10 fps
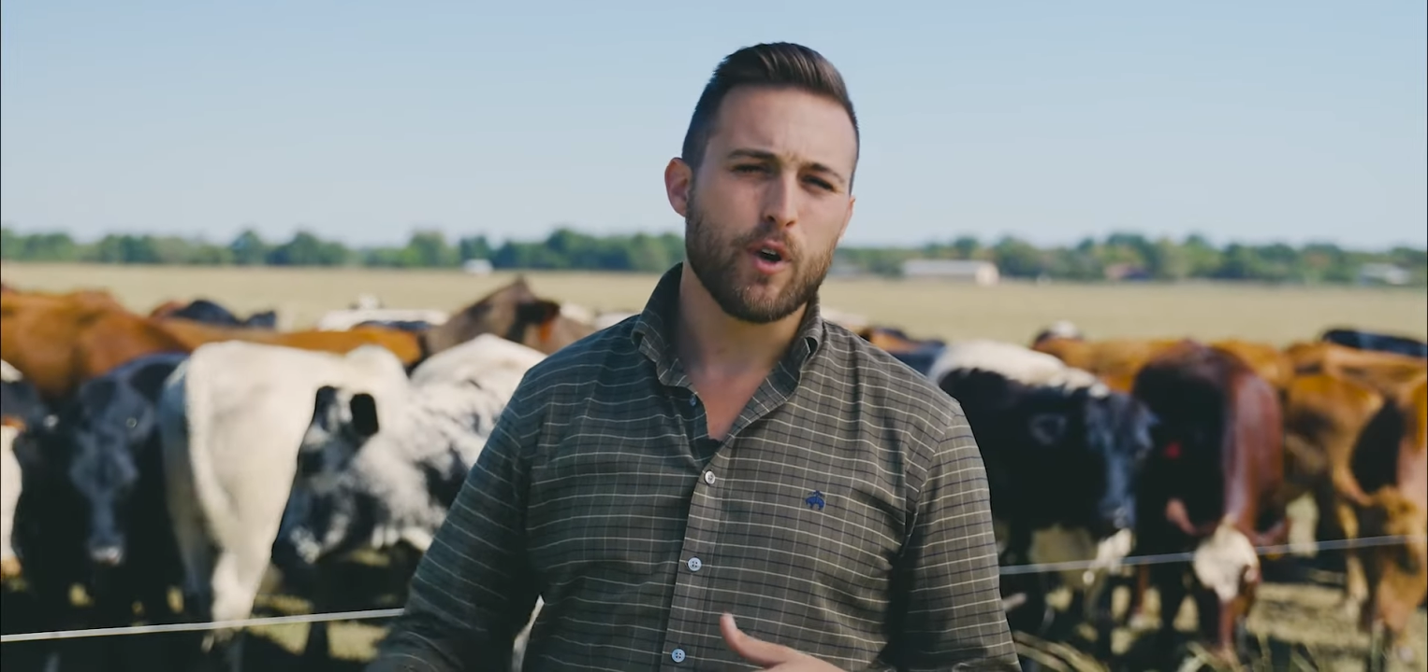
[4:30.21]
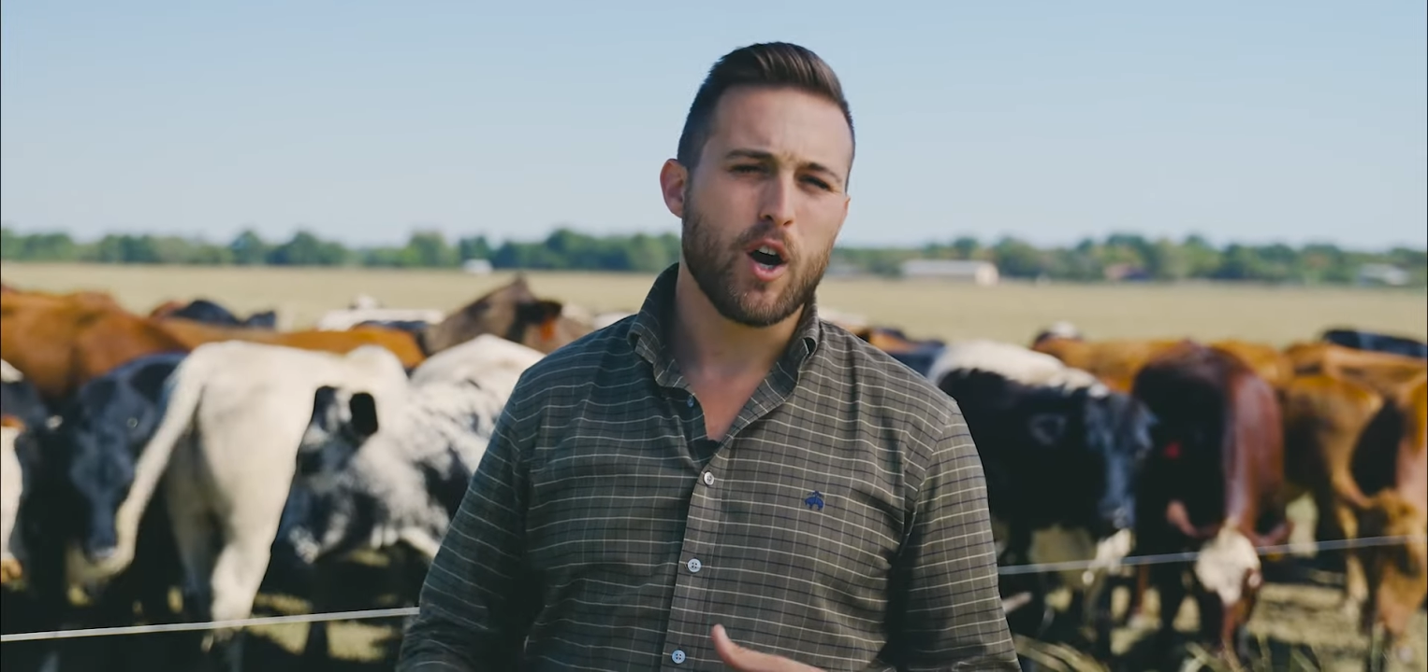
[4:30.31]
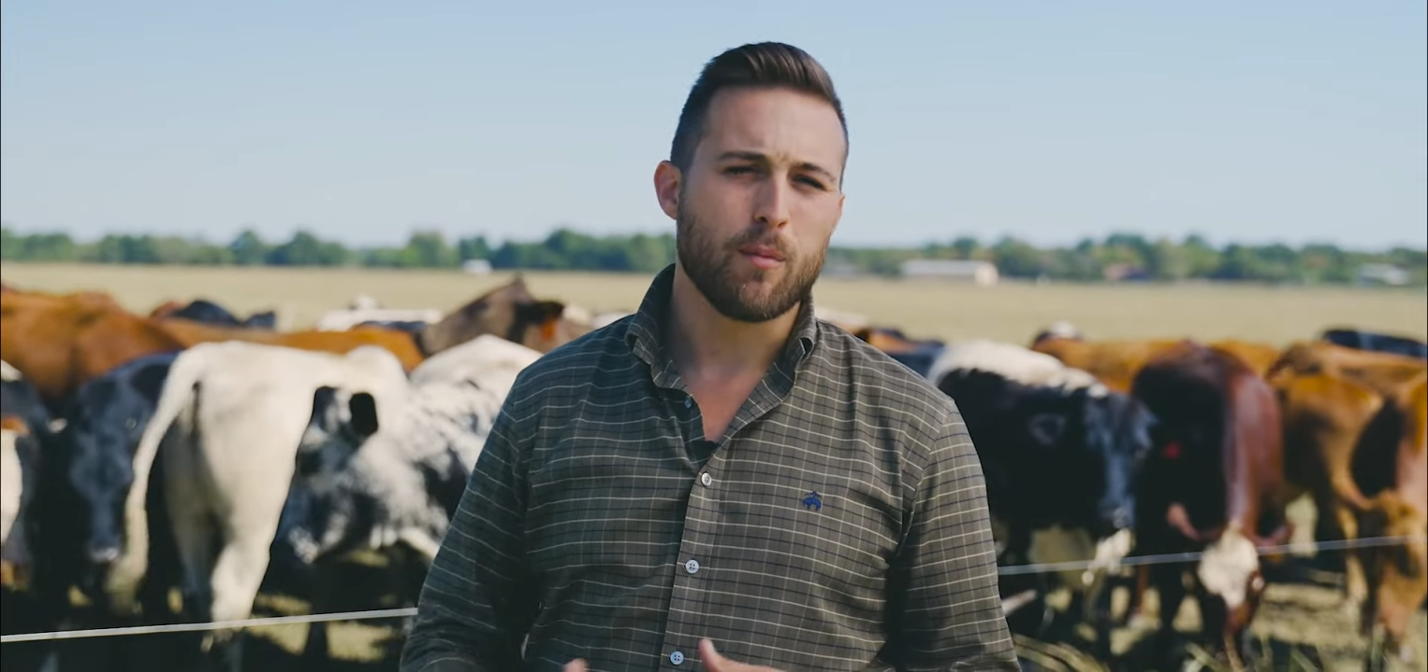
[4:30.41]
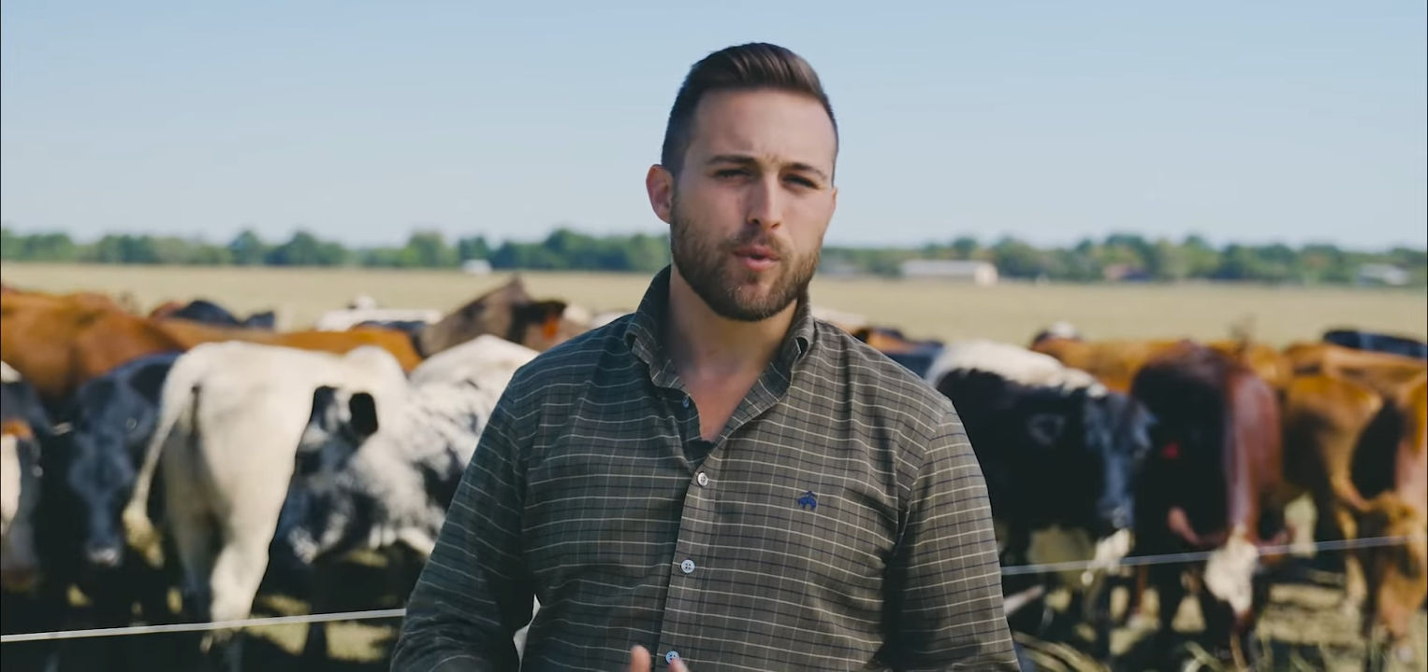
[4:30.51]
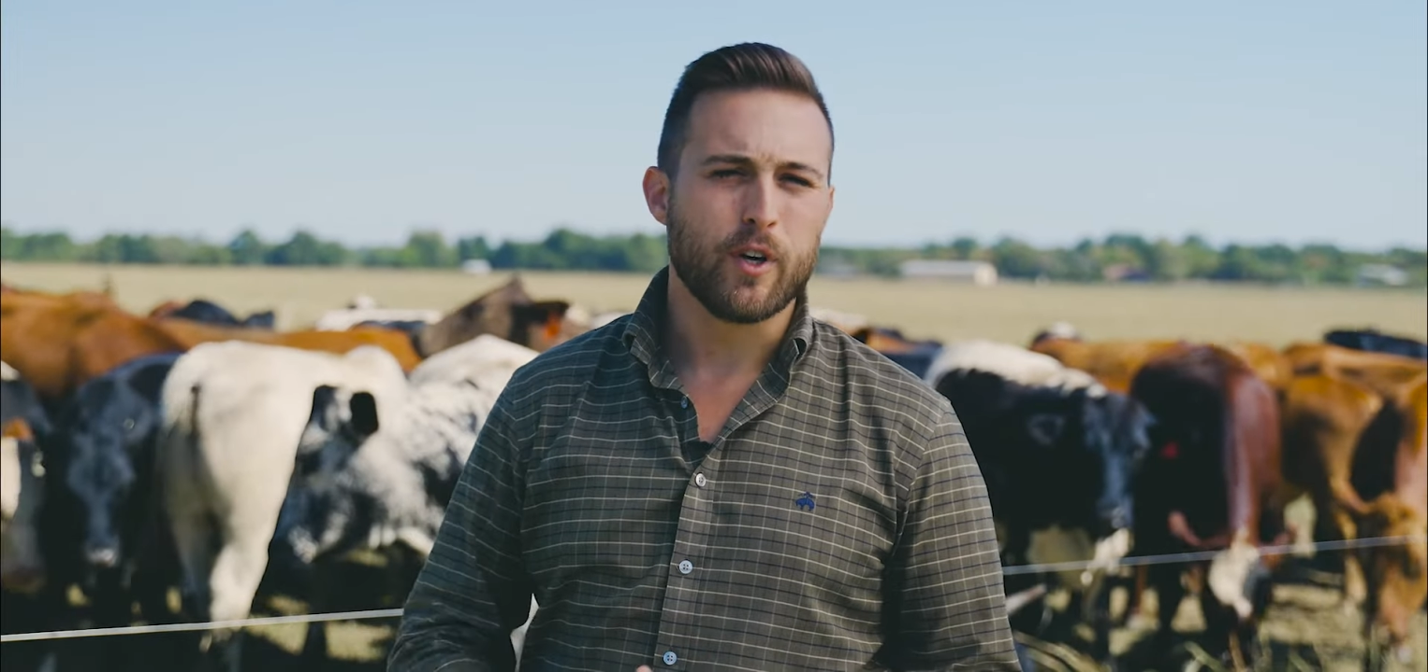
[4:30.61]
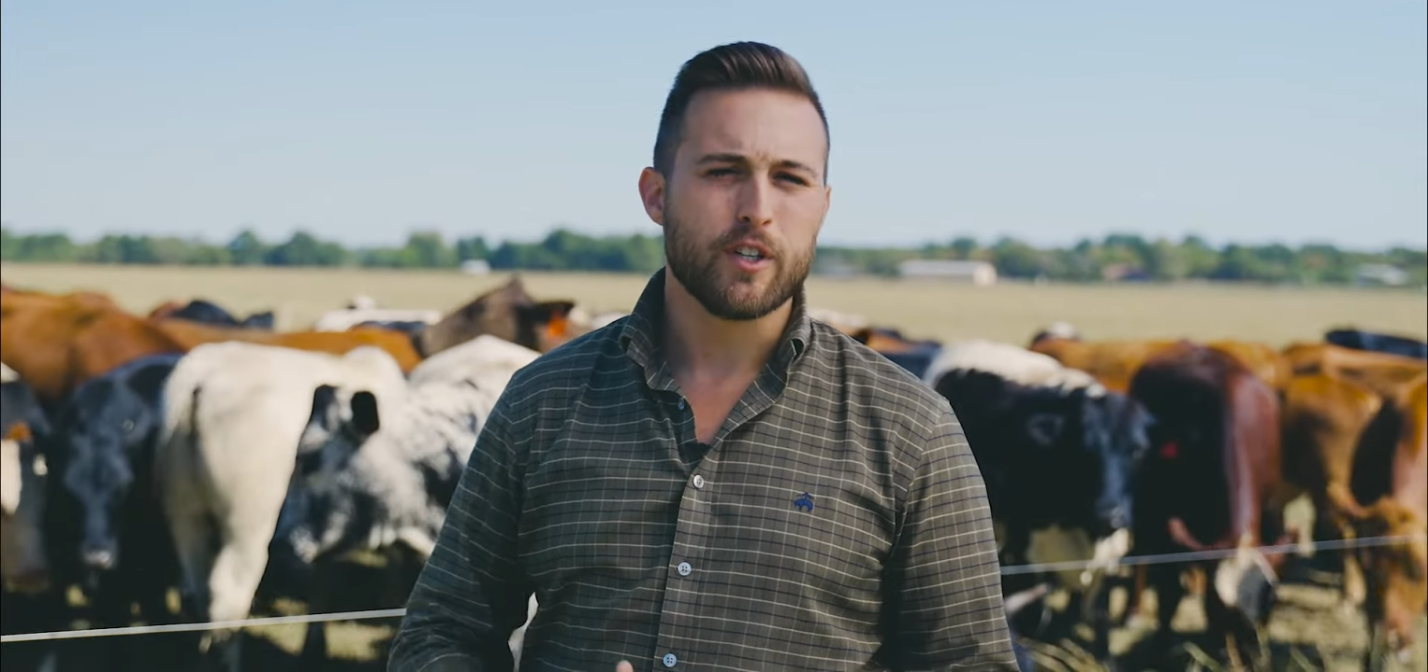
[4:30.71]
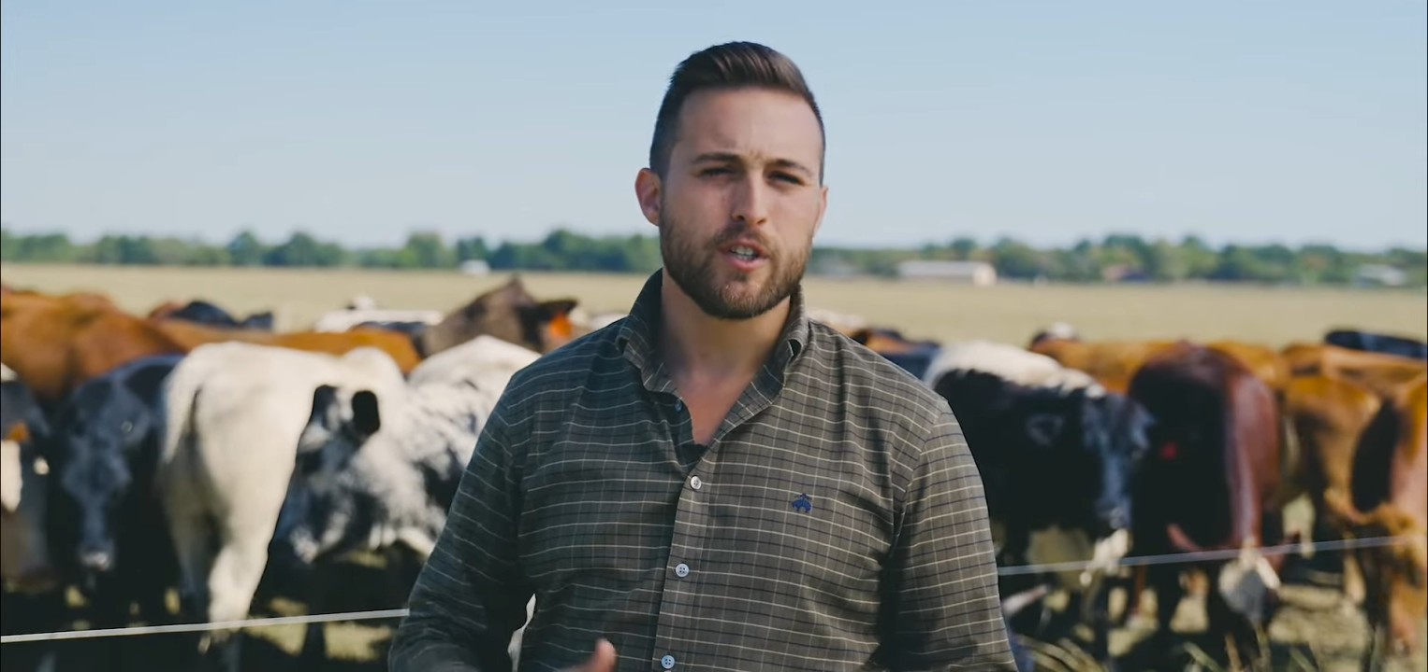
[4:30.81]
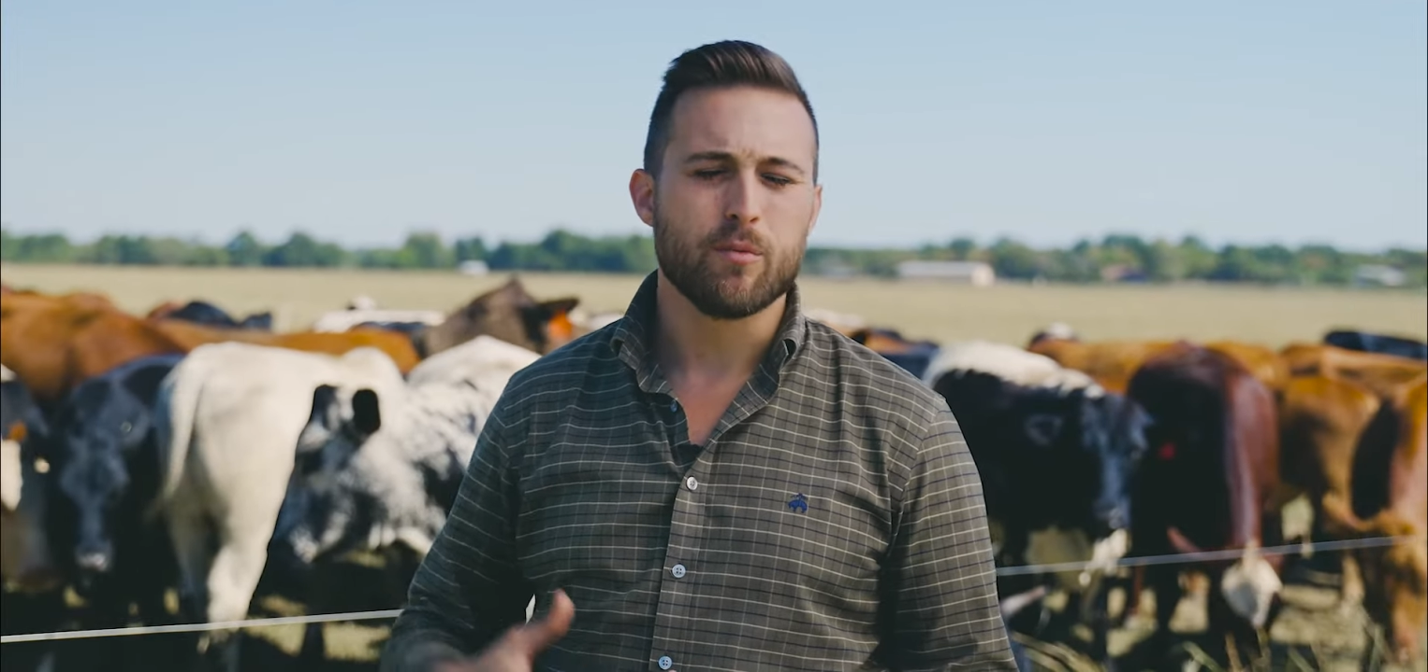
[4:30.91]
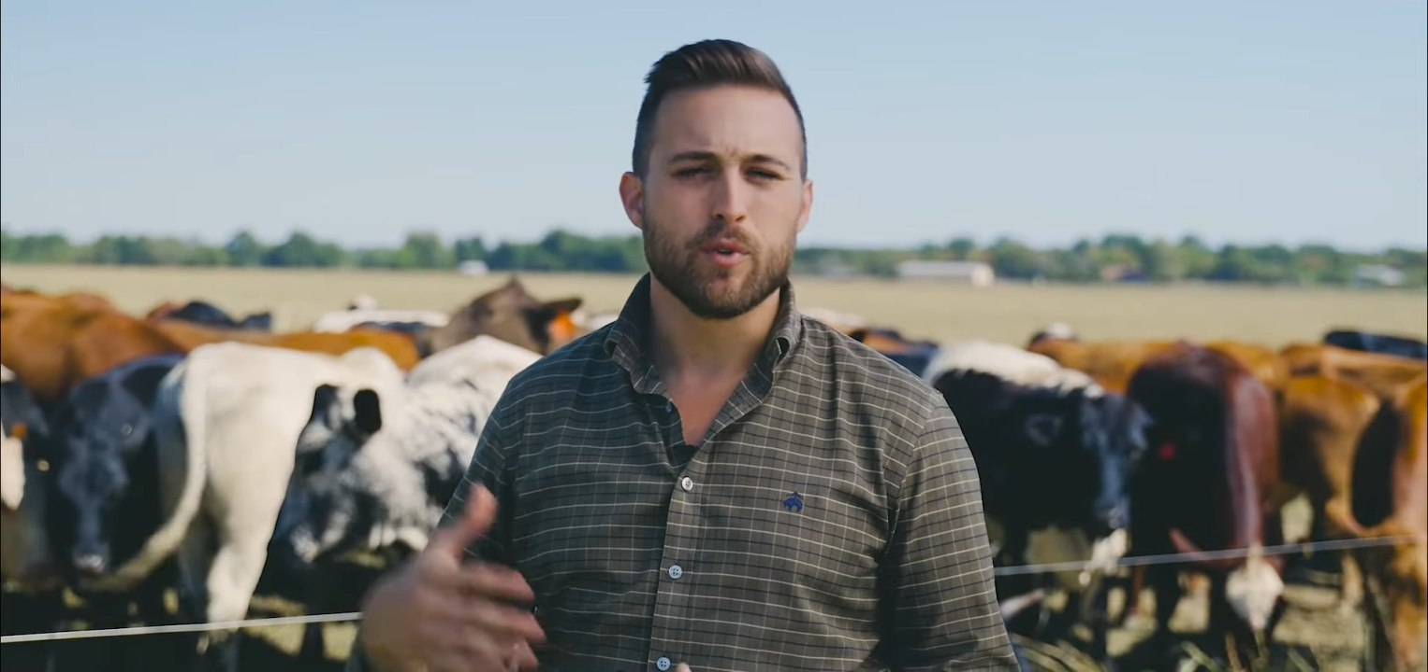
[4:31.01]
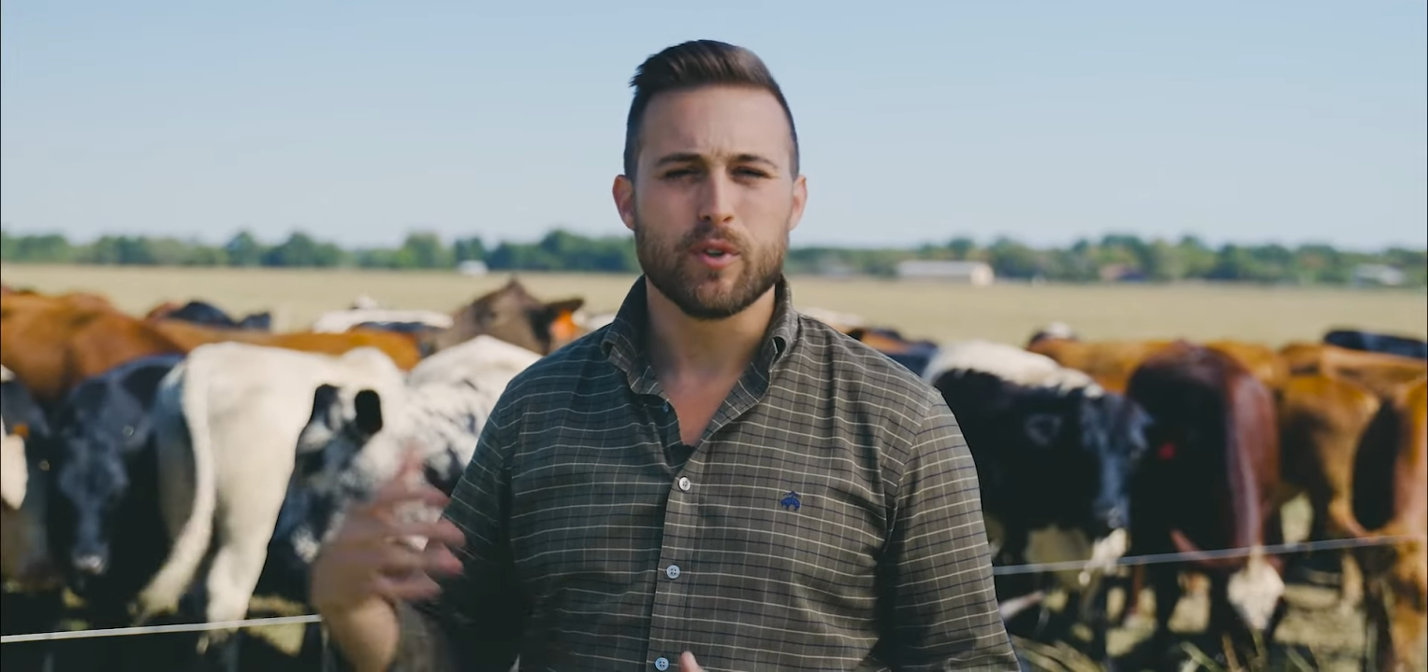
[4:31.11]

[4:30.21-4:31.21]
operation where